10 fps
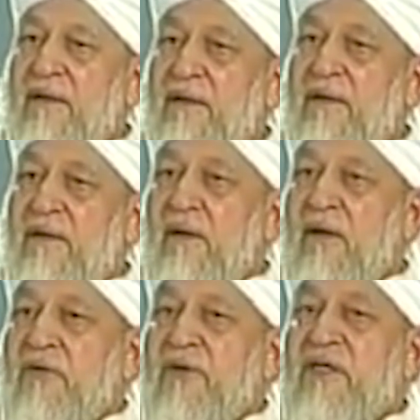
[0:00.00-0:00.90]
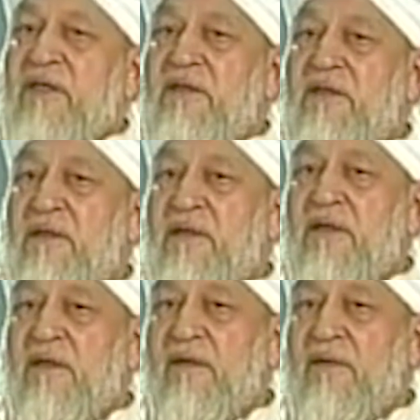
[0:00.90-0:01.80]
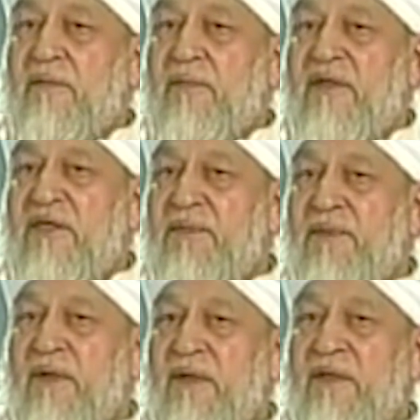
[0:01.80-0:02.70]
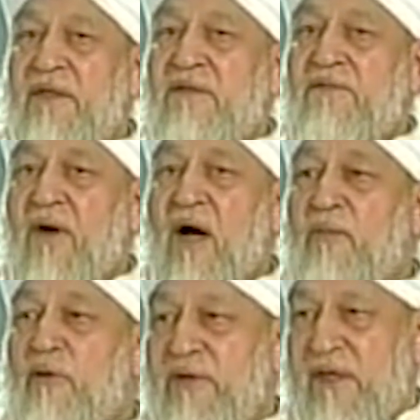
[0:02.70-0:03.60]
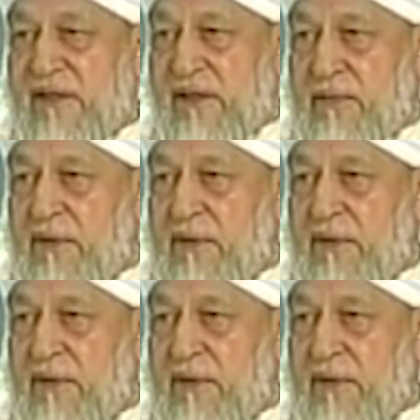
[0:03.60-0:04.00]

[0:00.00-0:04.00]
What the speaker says: Now this principle is far more sensible,